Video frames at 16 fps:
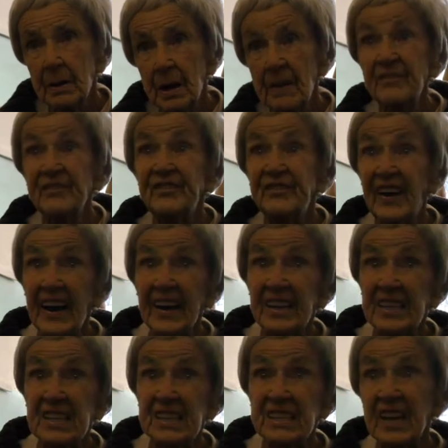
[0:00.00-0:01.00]
In
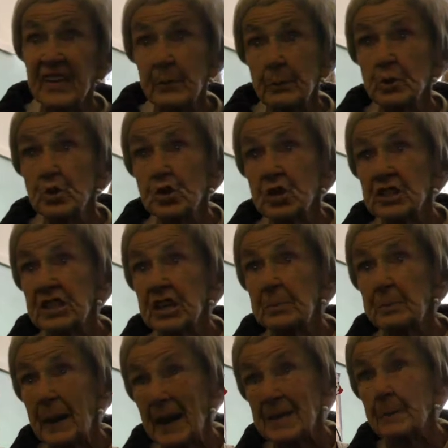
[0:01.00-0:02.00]
fact, he said they were
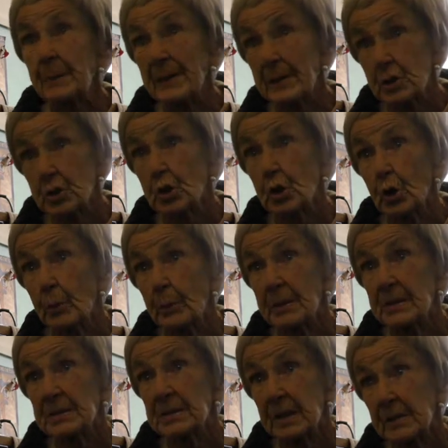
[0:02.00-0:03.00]
treated better by the
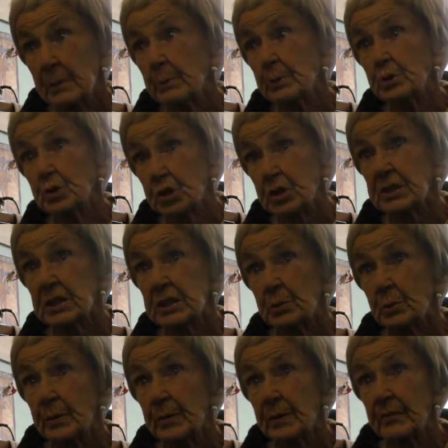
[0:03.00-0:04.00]
Germans than they were
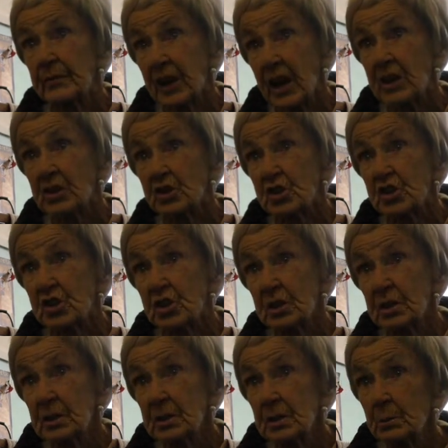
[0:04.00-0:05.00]
treated with the French,
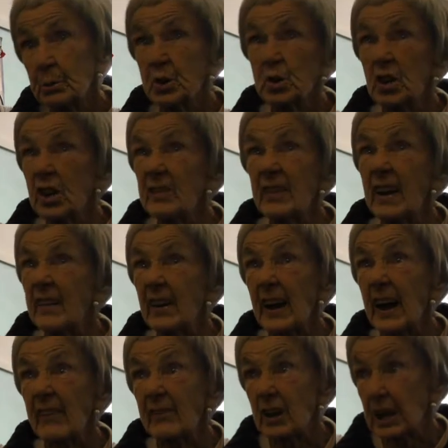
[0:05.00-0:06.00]
which they never
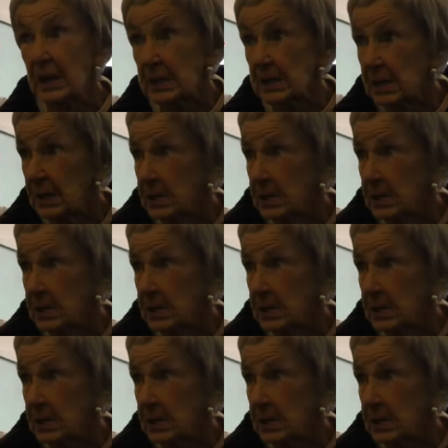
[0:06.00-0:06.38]
have liked